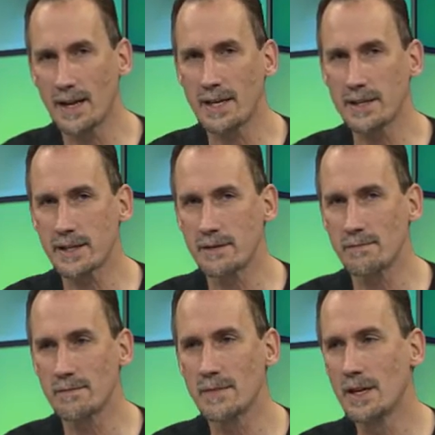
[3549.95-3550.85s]
logic
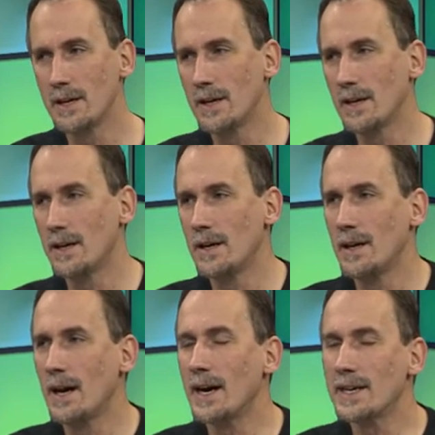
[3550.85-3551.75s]
and
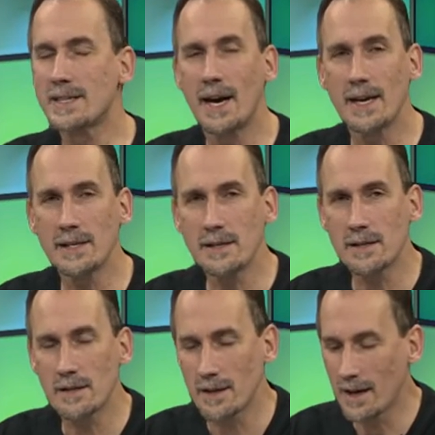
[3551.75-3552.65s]
uh, science.